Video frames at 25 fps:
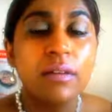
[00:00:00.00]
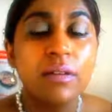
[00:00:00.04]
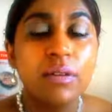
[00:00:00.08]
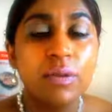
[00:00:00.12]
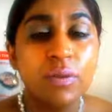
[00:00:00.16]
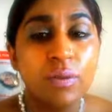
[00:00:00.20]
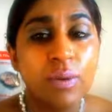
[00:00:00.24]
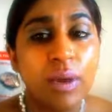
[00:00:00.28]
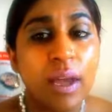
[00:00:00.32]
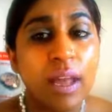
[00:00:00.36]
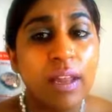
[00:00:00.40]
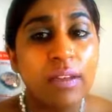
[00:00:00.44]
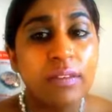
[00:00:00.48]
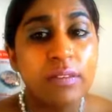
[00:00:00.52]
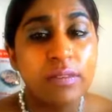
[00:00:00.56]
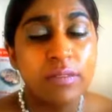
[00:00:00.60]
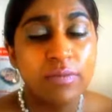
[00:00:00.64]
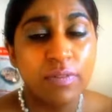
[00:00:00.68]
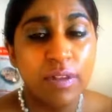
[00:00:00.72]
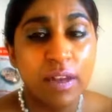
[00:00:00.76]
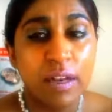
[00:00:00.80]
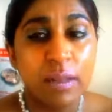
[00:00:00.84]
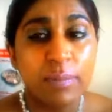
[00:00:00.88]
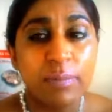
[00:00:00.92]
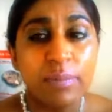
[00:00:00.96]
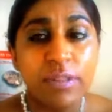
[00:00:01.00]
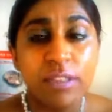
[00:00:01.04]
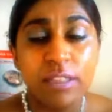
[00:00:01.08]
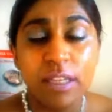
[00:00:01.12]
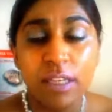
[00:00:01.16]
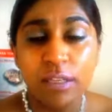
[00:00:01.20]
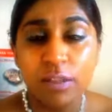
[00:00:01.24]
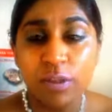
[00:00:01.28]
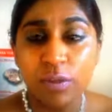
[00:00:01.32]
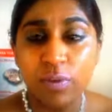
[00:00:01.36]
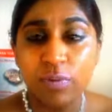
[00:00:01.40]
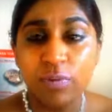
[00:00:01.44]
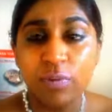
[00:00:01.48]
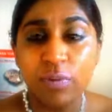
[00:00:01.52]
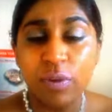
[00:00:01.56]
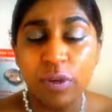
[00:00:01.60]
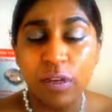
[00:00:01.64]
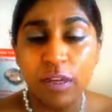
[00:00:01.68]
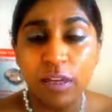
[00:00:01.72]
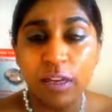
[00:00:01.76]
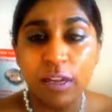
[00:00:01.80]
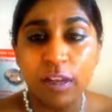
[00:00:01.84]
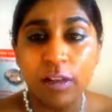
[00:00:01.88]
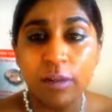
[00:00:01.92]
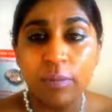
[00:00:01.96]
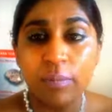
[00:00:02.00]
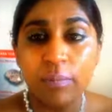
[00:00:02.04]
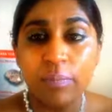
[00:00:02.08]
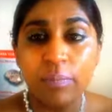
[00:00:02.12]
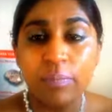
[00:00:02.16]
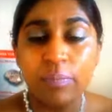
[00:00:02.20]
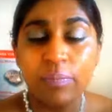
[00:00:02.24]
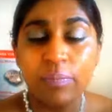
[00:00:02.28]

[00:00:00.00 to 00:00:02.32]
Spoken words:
you can develop schizophrenia.